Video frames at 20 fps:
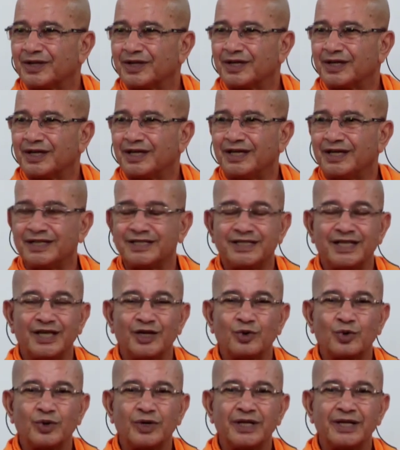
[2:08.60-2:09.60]
He is
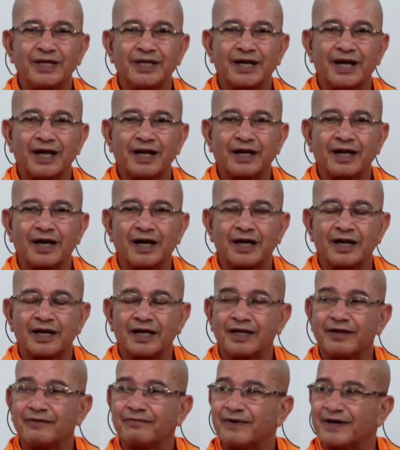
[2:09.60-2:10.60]
Nirguna
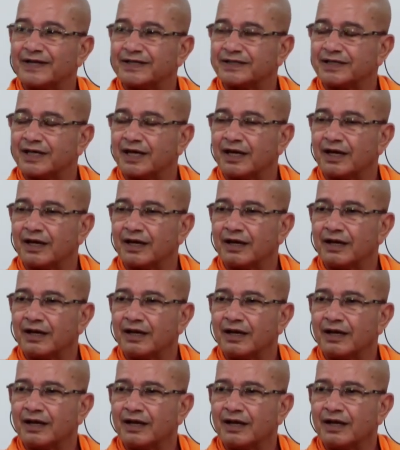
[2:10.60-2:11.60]
Nirakara. If I say,
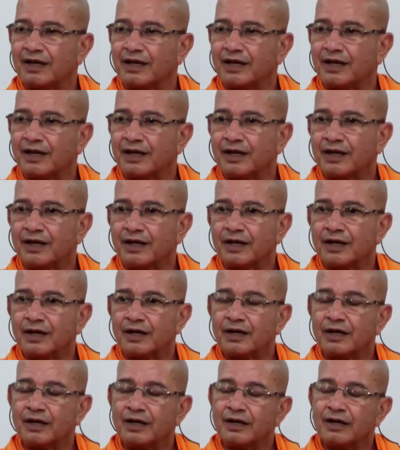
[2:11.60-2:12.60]

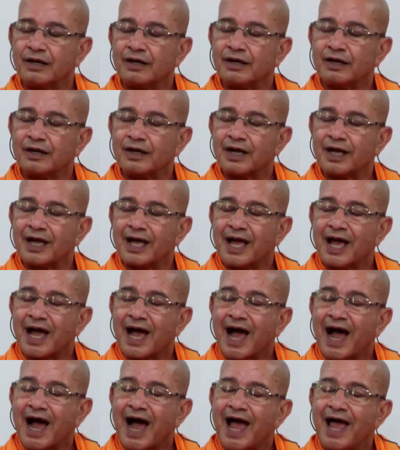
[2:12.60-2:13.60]

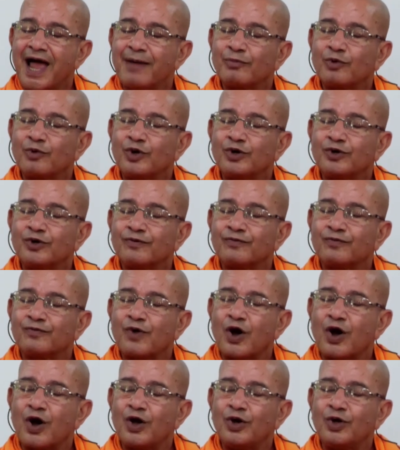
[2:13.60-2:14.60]
I am going to
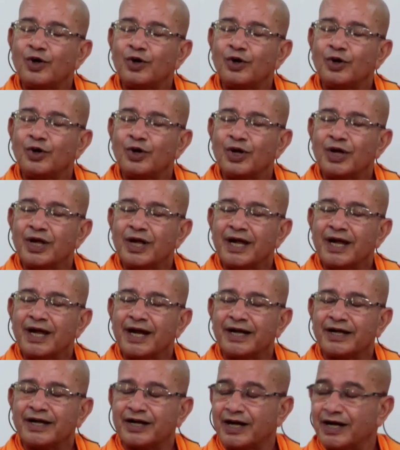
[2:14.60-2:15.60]
follow a
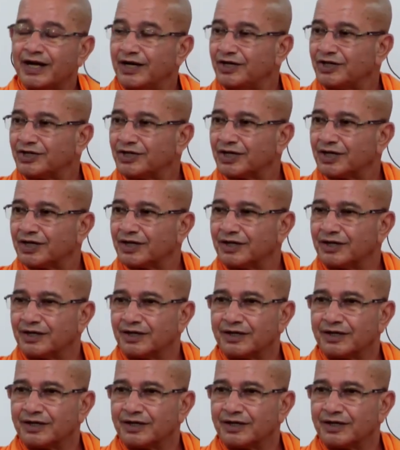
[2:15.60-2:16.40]
tradition